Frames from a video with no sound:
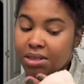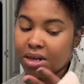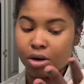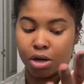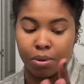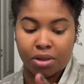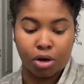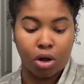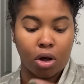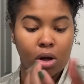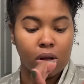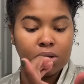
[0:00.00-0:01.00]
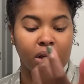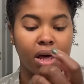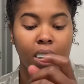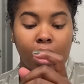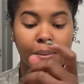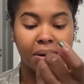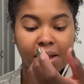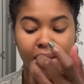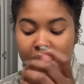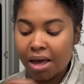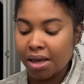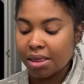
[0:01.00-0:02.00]
I don't know what they're called, but I
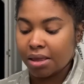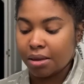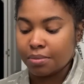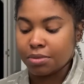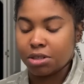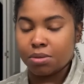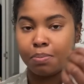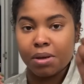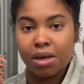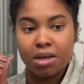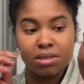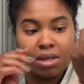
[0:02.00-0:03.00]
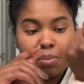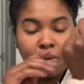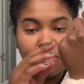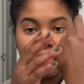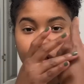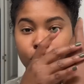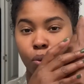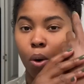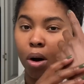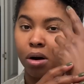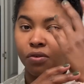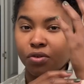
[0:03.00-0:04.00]
like them because they prevent the
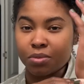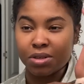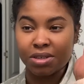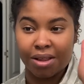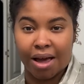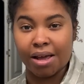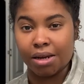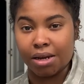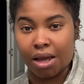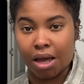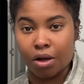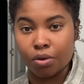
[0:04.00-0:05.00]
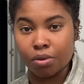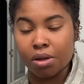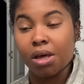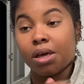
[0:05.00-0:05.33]
water from sliding down.